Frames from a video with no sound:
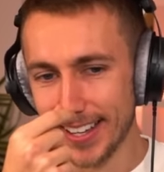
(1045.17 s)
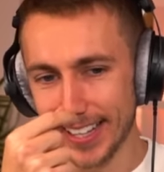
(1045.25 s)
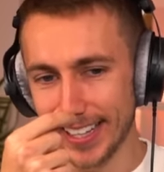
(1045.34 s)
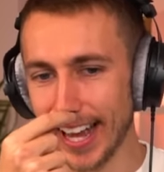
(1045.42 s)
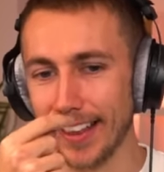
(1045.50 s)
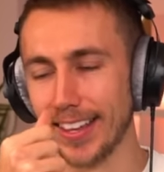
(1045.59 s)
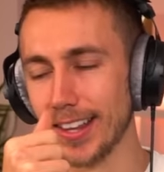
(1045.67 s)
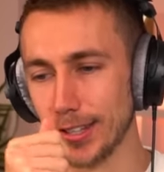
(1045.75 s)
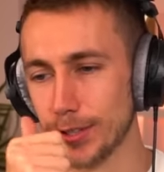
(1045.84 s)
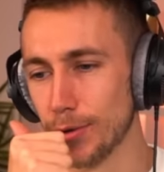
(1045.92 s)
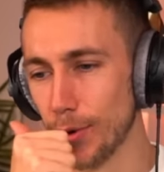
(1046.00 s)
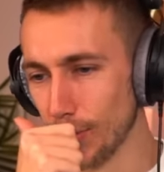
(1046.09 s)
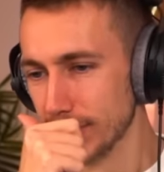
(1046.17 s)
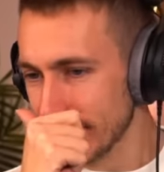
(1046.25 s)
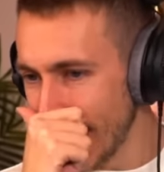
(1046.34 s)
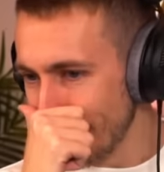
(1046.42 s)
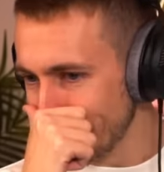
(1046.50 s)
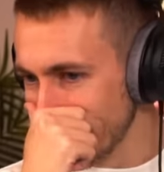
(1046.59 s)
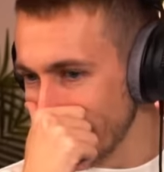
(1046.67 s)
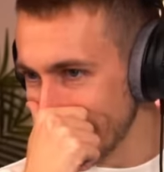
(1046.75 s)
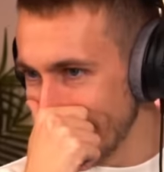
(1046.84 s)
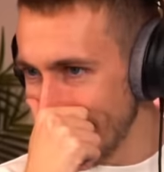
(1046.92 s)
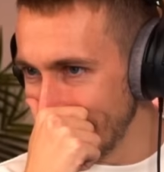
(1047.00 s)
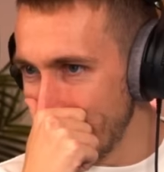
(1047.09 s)
Yeah, the others are all definitely
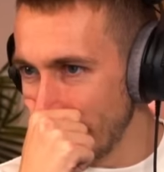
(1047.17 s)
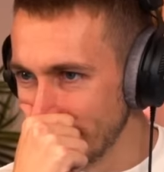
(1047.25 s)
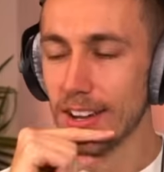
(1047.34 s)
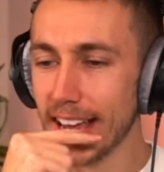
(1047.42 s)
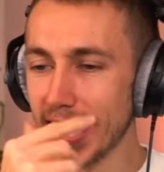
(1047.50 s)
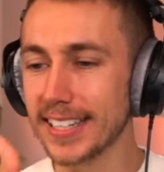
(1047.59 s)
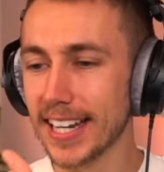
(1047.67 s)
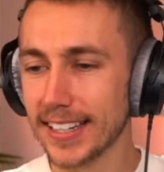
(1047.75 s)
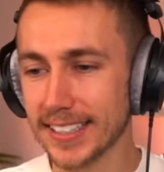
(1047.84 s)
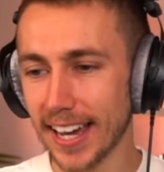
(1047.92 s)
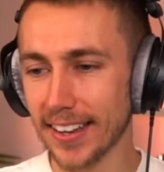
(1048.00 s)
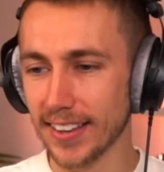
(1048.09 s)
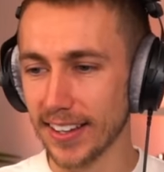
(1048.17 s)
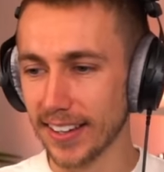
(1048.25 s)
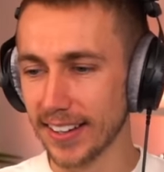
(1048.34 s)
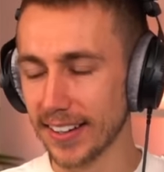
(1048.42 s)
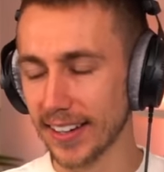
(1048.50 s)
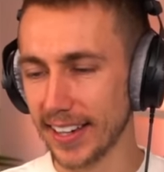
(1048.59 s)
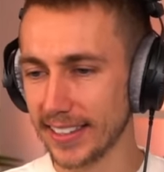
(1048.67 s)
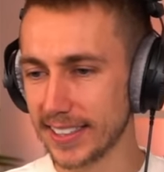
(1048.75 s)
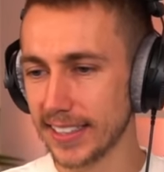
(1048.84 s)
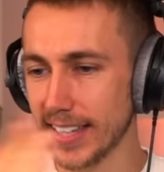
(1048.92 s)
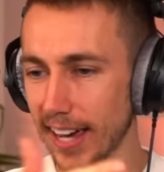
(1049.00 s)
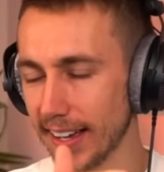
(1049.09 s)
there now. He did get a
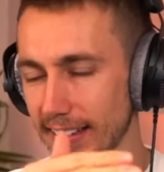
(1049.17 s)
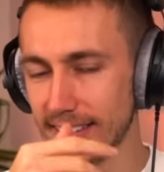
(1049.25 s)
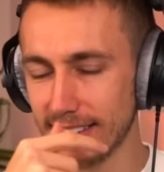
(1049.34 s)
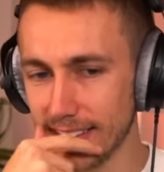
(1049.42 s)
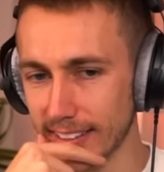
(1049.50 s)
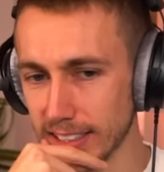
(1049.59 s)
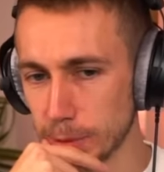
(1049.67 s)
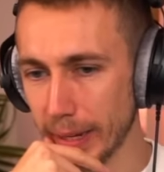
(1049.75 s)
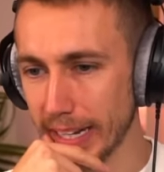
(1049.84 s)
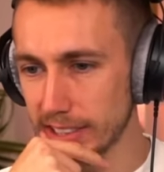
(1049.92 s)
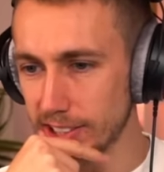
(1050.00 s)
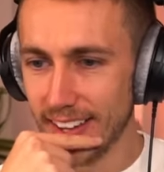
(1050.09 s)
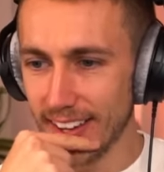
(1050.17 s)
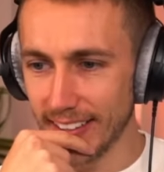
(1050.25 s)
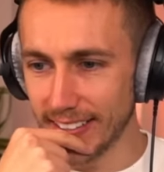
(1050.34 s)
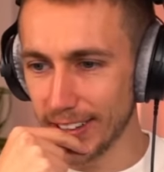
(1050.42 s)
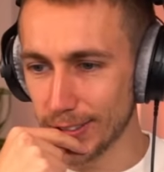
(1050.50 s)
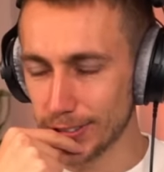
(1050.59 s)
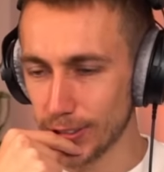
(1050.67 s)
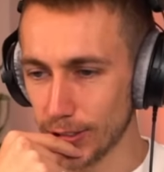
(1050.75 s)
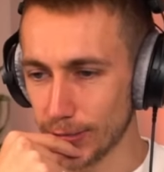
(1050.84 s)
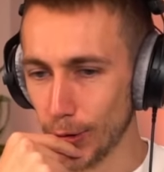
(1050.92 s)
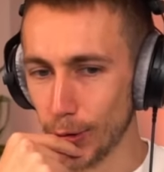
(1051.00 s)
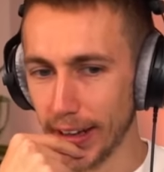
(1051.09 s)
spillage. And then he also got the
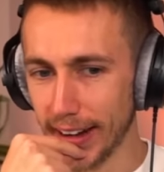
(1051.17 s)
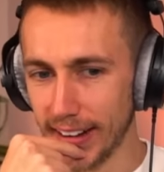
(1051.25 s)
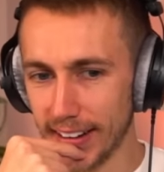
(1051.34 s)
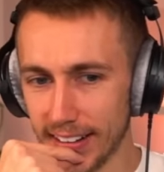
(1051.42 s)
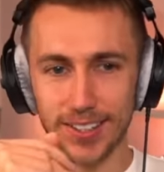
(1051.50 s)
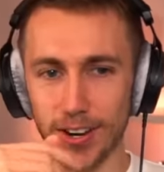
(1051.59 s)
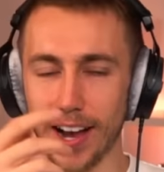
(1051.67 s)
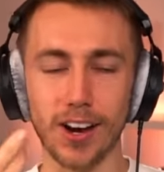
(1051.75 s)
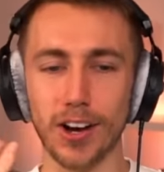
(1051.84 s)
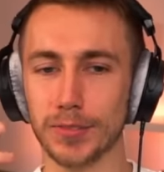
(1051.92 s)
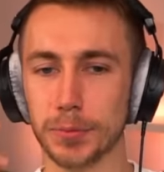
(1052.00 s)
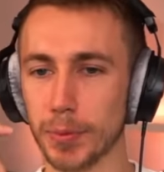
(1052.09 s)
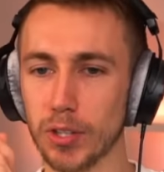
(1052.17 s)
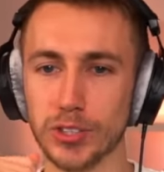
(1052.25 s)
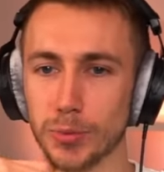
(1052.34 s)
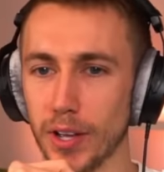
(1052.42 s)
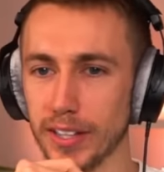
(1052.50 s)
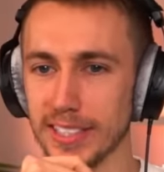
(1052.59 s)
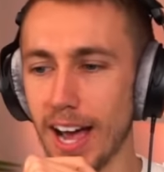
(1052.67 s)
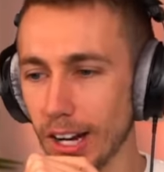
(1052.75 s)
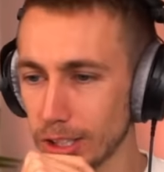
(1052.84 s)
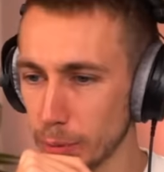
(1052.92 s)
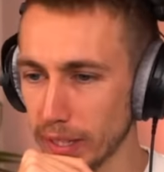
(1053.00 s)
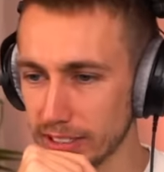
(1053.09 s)
falling. I can't even bother to work this out. I'll
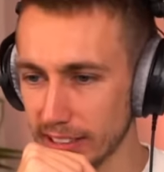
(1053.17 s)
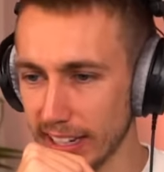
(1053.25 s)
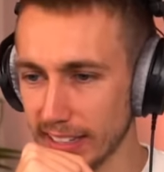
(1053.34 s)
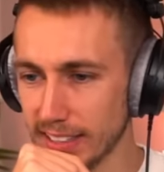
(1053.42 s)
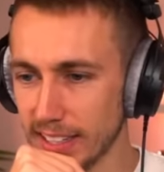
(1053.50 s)
just wait till the end.